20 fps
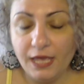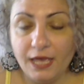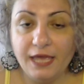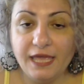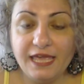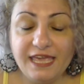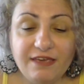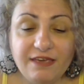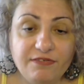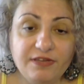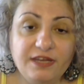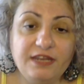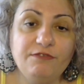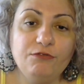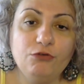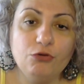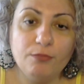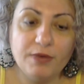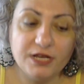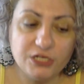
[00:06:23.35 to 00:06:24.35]
Even if
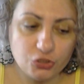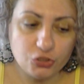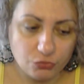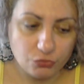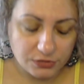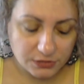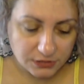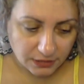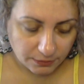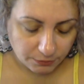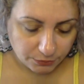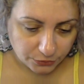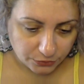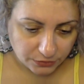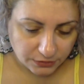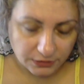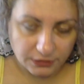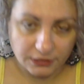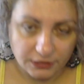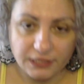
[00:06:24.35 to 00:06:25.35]
you match with
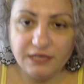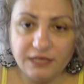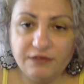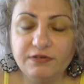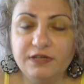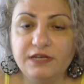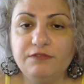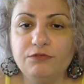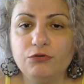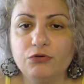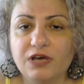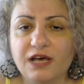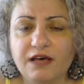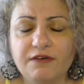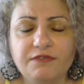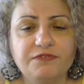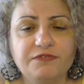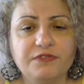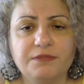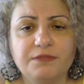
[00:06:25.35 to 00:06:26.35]
somebody, even if you
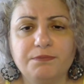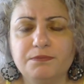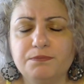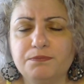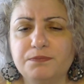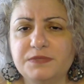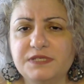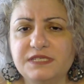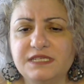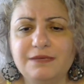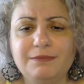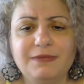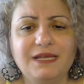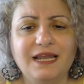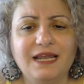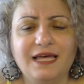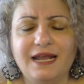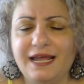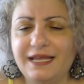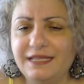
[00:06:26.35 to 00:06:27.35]
have
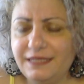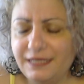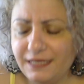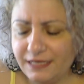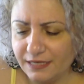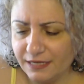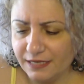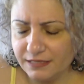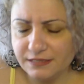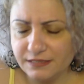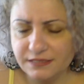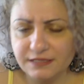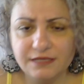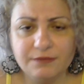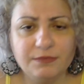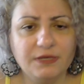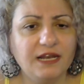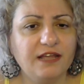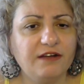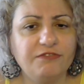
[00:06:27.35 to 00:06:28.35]
similar ideas,
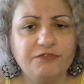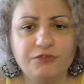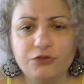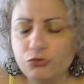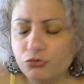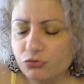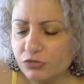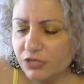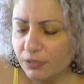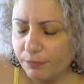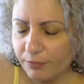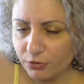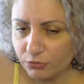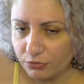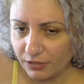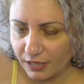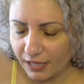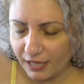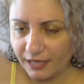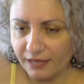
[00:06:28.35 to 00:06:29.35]
similar views about
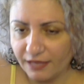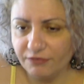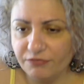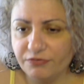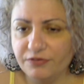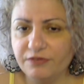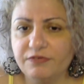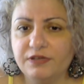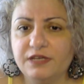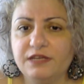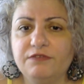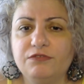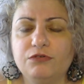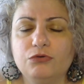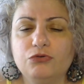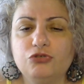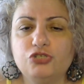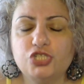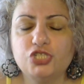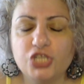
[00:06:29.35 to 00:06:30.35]
life, even if
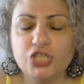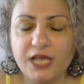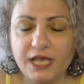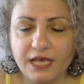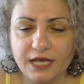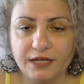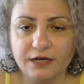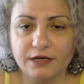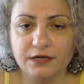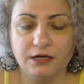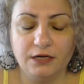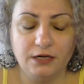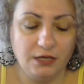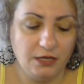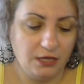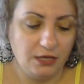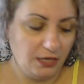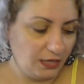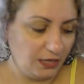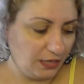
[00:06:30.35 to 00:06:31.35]
you share
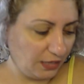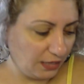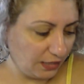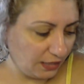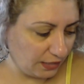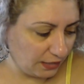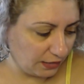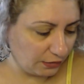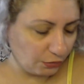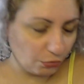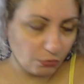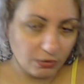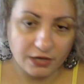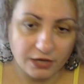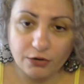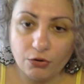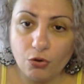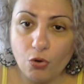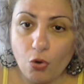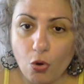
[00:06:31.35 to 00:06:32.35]
your
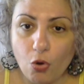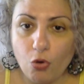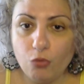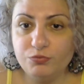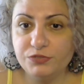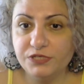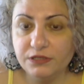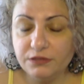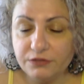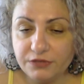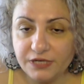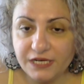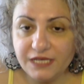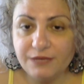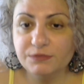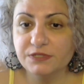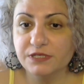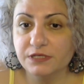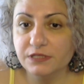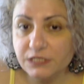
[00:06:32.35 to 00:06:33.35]
hopes and
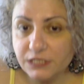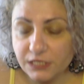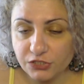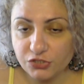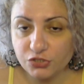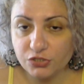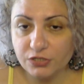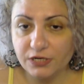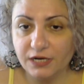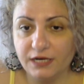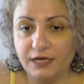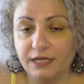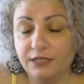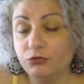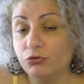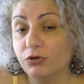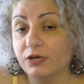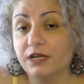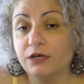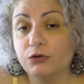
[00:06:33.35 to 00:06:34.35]
dreams, etc., and
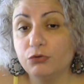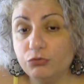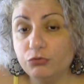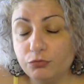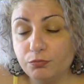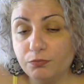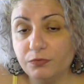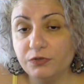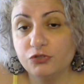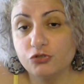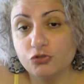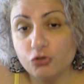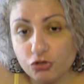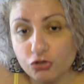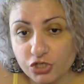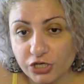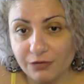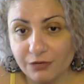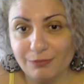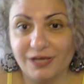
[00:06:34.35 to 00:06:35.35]
you are a good
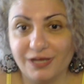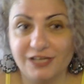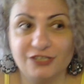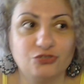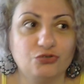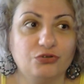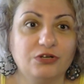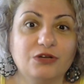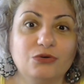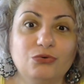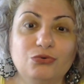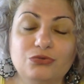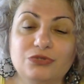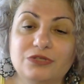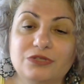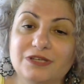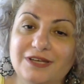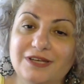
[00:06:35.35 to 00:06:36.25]
social match or a good